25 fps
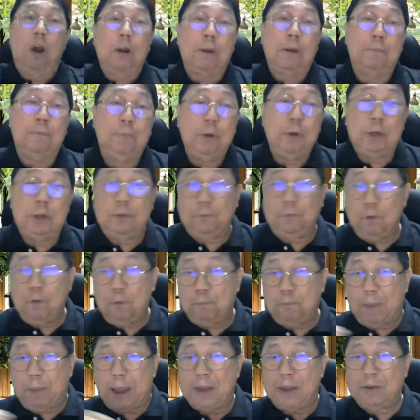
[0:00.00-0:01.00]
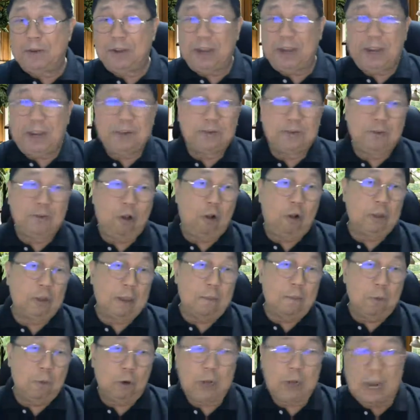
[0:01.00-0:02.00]
the beautiful paintings, all the
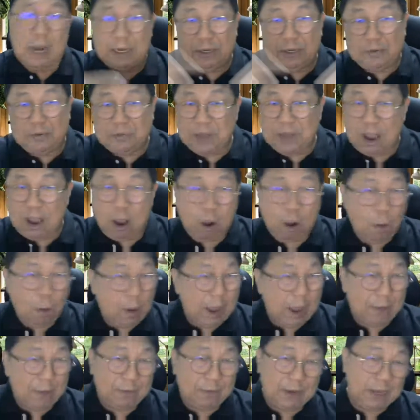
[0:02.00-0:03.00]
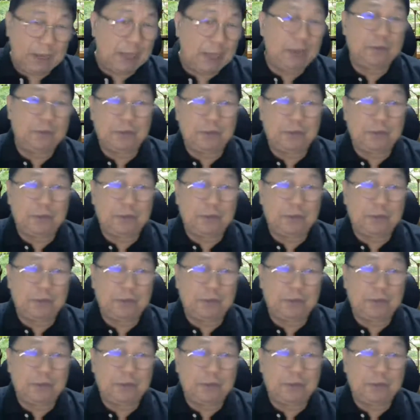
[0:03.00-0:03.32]
Mona Lisa or whatever it is.